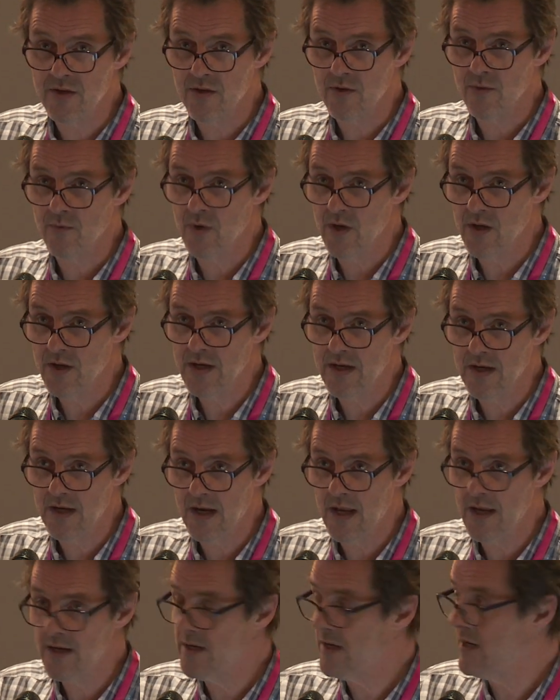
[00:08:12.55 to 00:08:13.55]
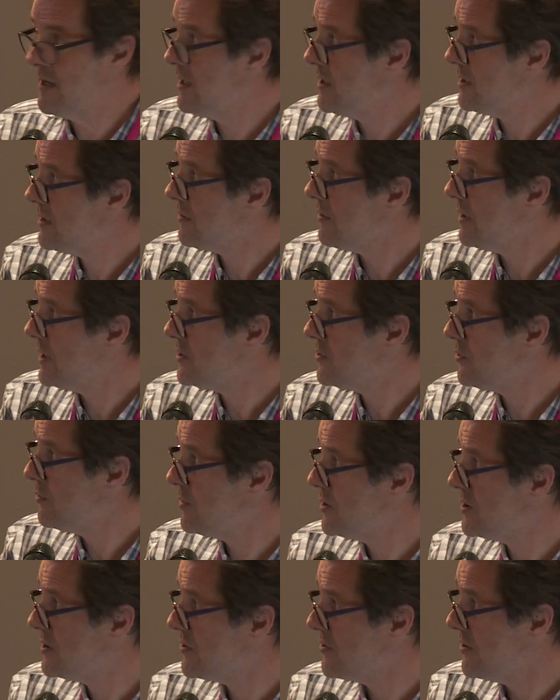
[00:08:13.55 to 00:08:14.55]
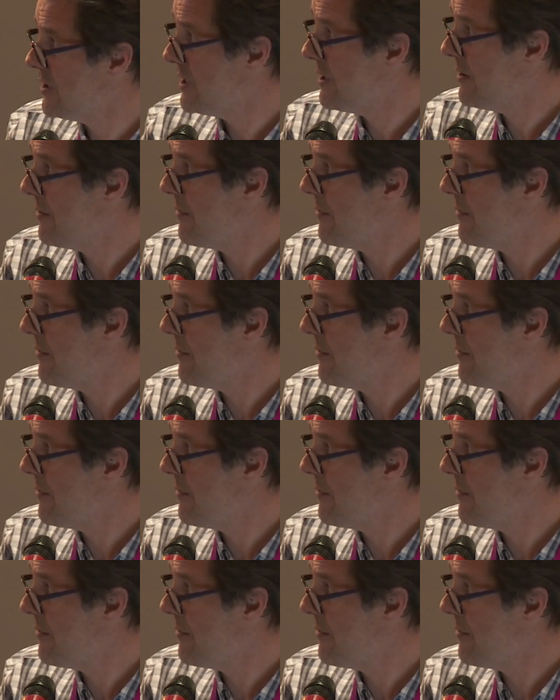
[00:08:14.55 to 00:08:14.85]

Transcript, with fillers: of the work in London at Great Ormond Street.